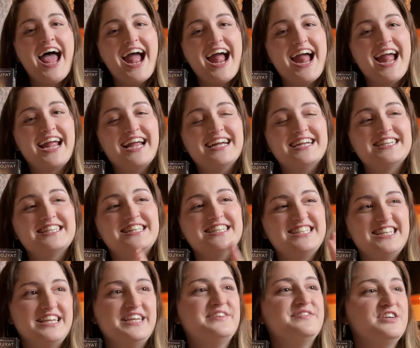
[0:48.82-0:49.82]
and the
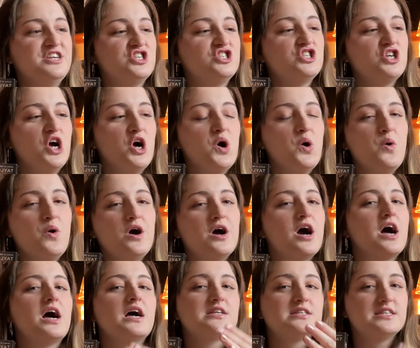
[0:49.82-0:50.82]
TV show
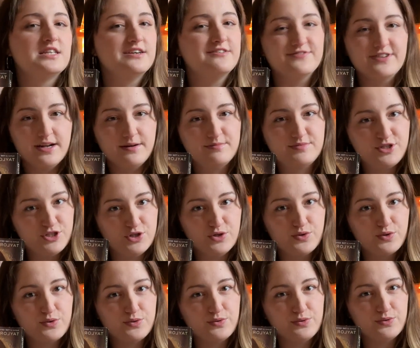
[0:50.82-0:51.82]
lived up
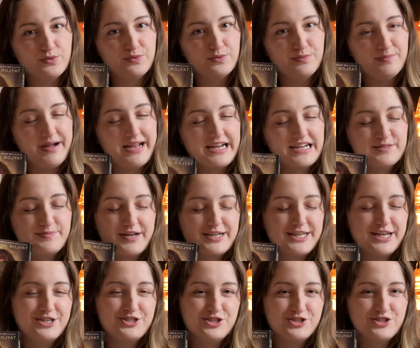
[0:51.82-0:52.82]
to my
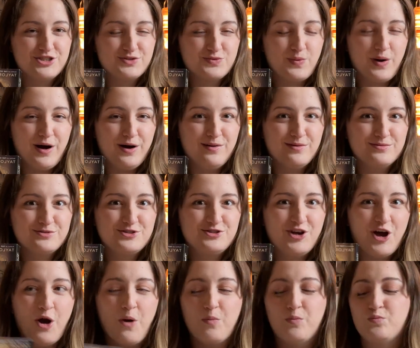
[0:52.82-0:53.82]
expectations as well.
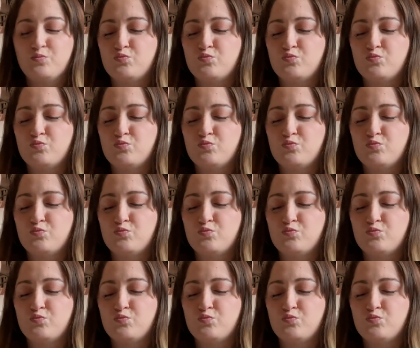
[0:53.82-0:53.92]
So